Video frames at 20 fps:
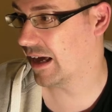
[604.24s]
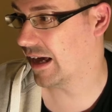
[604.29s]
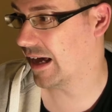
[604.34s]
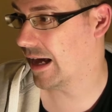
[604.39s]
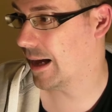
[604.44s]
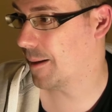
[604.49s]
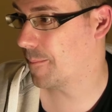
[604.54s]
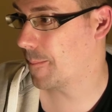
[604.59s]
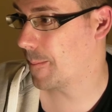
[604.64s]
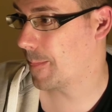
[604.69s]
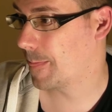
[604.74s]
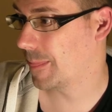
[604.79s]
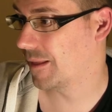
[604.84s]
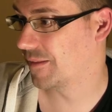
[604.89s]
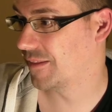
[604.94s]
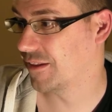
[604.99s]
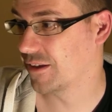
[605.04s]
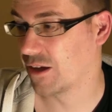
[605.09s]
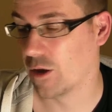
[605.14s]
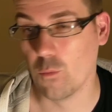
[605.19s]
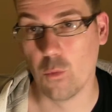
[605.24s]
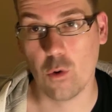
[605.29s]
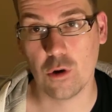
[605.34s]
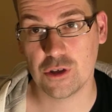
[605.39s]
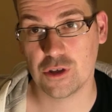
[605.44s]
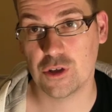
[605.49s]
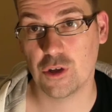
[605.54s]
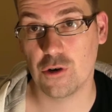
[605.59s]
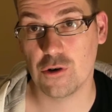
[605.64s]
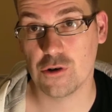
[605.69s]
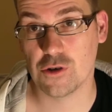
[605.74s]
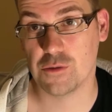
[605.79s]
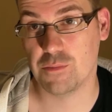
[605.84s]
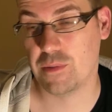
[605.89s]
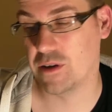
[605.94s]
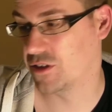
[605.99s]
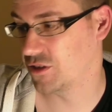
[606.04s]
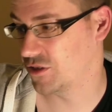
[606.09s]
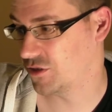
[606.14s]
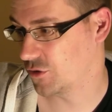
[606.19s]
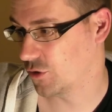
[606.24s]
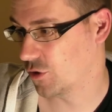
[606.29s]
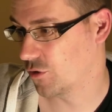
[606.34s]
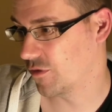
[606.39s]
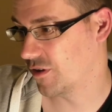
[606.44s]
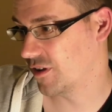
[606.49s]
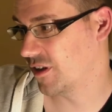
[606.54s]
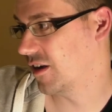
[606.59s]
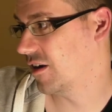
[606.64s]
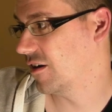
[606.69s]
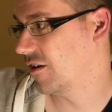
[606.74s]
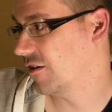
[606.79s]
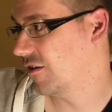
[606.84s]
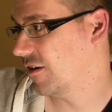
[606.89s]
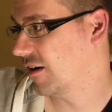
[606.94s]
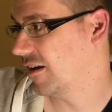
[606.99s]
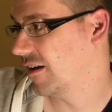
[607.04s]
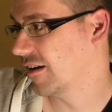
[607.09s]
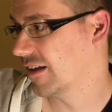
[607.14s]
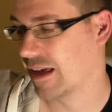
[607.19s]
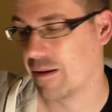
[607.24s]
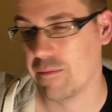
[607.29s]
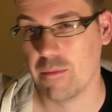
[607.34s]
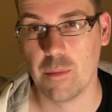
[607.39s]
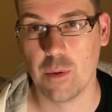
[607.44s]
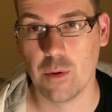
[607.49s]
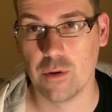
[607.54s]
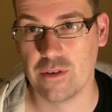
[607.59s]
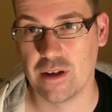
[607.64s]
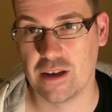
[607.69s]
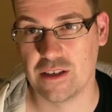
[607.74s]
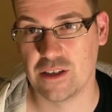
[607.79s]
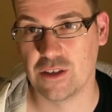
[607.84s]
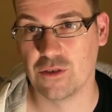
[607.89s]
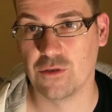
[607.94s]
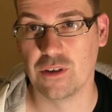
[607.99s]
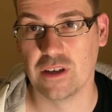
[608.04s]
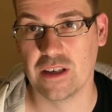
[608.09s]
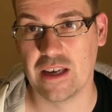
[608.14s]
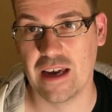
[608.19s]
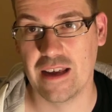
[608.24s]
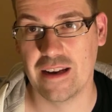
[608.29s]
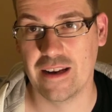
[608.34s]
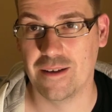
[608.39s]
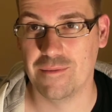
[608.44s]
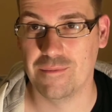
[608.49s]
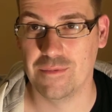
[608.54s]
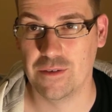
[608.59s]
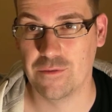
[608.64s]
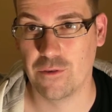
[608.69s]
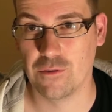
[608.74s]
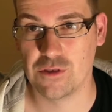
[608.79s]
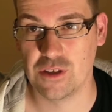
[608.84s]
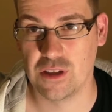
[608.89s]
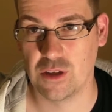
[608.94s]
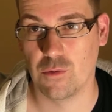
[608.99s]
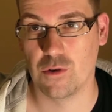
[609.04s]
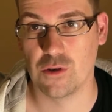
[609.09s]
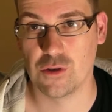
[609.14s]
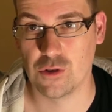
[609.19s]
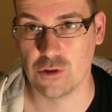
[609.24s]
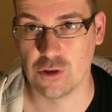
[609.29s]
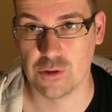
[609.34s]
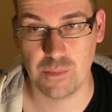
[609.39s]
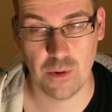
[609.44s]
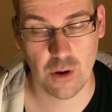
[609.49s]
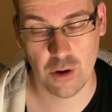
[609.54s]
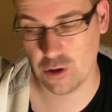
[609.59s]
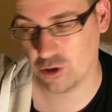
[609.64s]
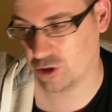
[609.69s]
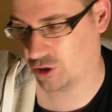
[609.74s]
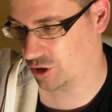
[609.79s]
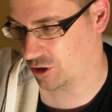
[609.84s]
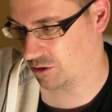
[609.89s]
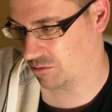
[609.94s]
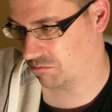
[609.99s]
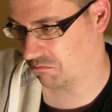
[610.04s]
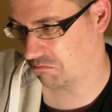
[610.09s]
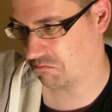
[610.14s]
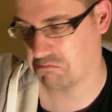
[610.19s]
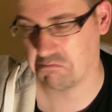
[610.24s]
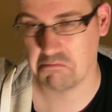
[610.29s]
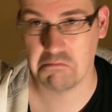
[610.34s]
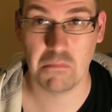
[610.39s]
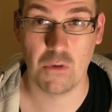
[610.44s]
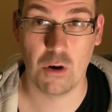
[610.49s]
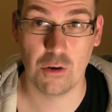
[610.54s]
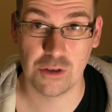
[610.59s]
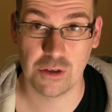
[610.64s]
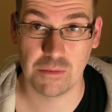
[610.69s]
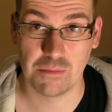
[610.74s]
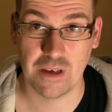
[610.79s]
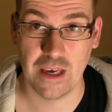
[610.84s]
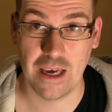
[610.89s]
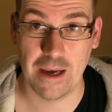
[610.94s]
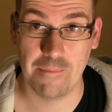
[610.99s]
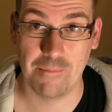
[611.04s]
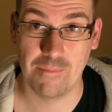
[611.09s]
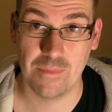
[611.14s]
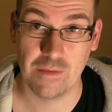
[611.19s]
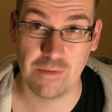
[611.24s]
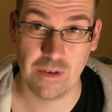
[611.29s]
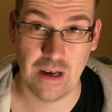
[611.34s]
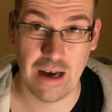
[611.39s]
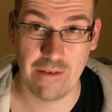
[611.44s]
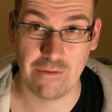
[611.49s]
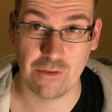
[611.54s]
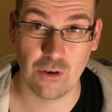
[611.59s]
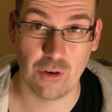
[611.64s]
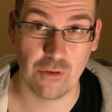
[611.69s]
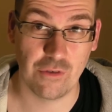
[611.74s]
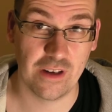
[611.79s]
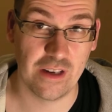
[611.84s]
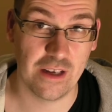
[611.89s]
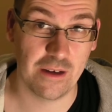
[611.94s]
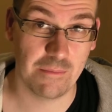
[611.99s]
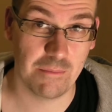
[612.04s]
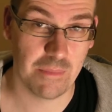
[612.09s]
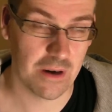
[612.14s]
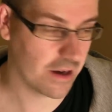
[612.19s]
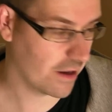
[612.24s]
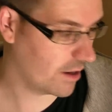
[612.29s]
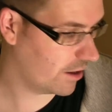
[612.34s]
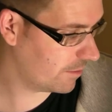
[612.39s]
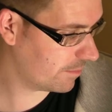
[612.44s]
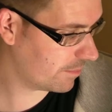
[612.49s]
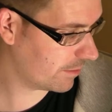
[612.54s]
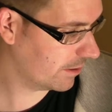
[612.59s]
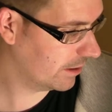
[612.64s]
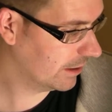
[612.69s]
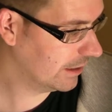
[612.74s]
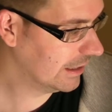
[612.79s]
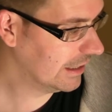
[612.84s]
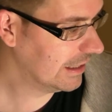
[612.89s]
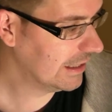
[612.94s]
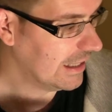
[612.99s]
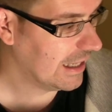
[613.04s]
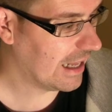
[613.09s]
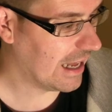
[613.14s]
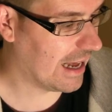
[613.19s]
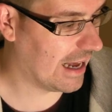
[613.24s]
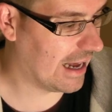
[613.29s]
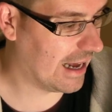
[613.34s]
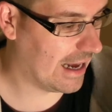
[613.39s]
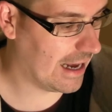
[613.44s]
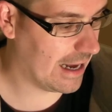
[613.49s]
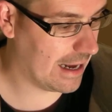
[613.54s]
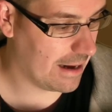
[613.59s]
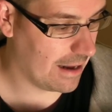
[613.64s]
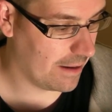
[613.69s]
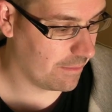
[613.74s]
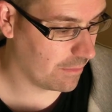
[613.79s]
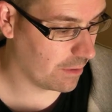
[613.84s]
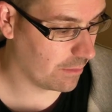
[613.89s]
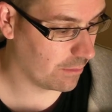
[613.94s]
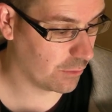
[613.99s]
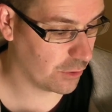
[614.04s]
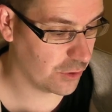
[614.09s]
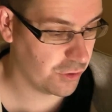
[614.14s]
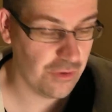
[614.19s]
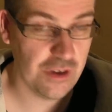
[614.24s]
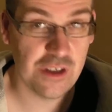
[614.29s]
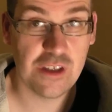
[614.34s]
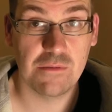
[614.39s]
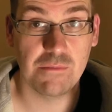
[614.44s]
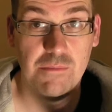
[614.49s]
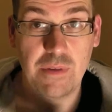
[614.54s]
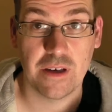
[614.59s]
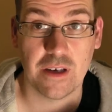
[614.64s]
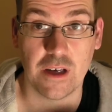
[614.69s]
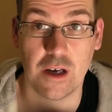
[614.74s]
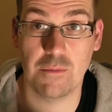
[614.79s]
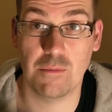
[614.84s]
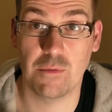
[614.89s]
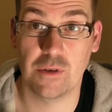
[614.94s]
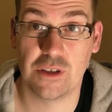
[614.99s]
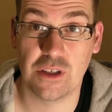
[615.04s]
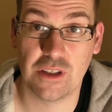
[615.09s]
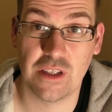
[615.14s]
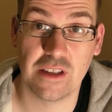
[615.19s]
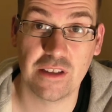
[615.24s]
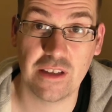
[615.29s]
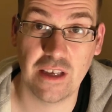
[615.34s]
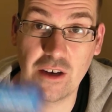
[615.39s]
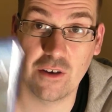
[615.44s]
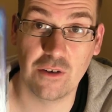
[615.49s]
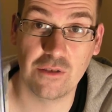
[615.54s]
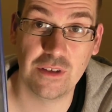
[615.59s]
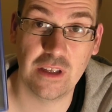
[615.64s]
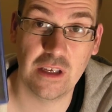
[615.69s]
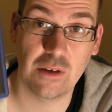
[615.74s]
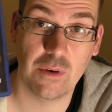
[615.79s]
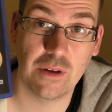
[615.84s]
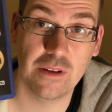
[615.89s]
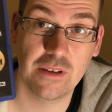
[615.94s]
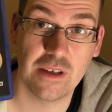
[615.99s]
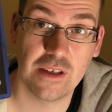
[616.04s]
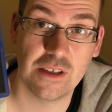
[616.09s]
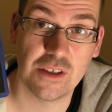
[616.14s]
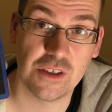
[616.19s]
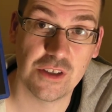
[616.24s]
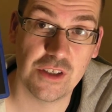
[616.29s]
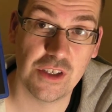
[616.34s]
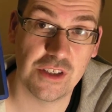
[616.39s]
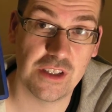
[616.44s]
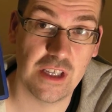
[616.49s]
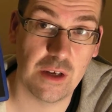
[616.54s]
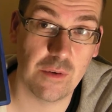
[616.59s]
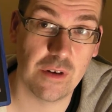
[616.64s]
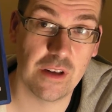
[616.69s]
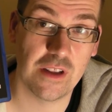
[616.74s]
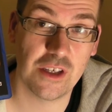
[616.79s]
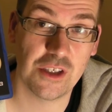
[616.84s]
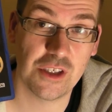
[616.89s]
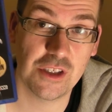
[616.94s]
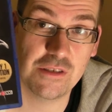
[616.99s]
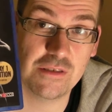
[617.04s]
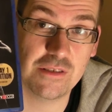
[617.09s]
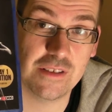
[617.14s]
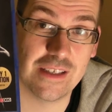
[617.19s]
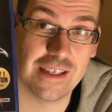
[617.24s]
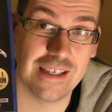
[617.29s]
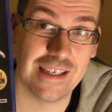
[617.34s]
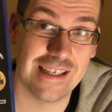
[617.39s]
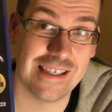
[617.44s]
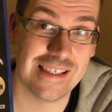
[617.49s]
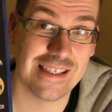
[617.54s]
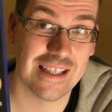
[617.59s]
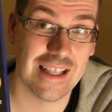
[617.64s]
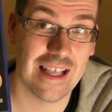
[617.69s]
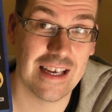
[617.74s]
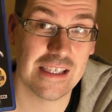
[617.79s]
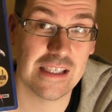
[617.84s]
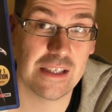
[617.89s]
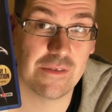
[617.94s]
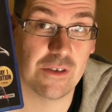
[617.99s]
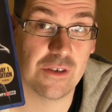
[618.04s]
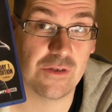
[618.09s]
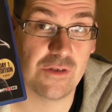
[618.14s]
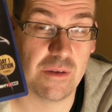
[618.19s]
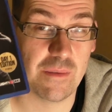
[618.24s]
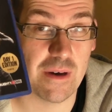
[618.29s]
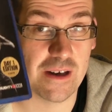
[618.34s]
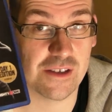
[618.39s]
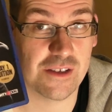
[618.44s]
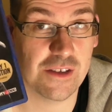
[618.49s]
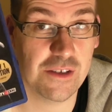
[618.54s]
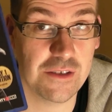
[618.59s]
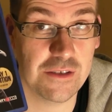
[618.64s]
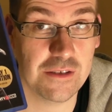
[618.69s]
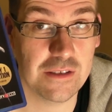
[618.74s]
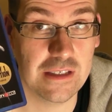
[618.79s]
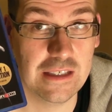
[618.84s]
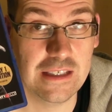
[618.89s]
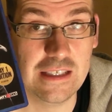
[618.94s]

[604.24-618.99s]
I did get Watch Dogs, but it's over there and I can't be bothered actually going and getting it. You've all seen the Watch Dogs box. Awesome game. If you haven't got already, pick it up. And my most recent pickup, which I did get on day one, as you can see it's day one edition, is The Last of Us Remastered.